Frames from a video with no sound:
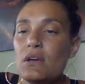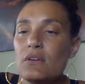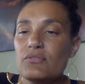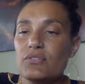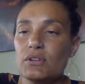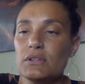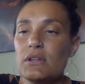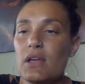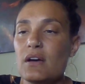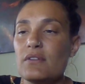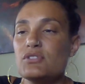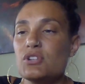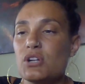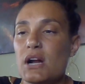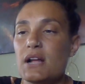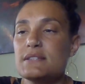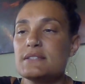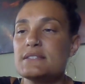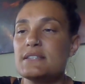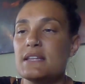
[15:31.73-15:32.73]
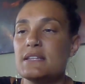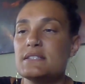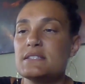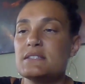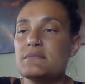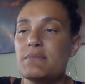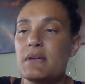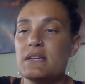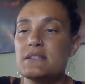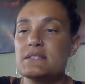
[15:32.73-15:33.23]
For love transcends
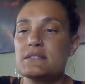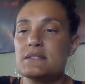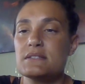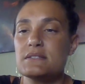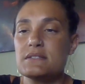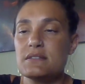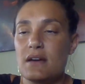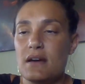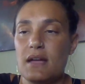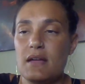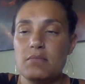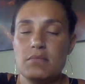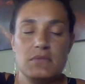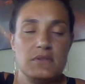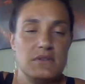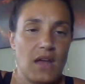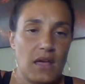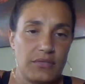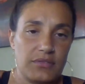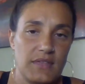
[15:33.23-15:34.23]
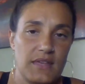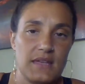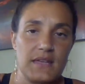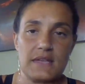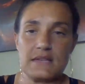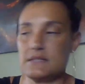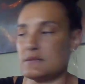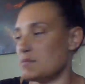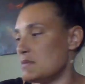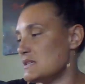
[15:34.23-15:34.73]
space and time, nothing
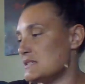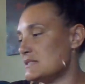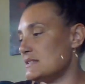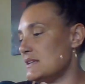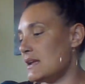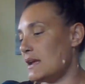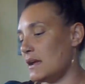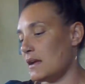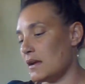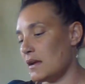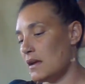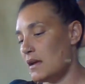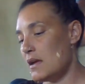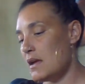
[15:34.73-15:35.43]
is missing.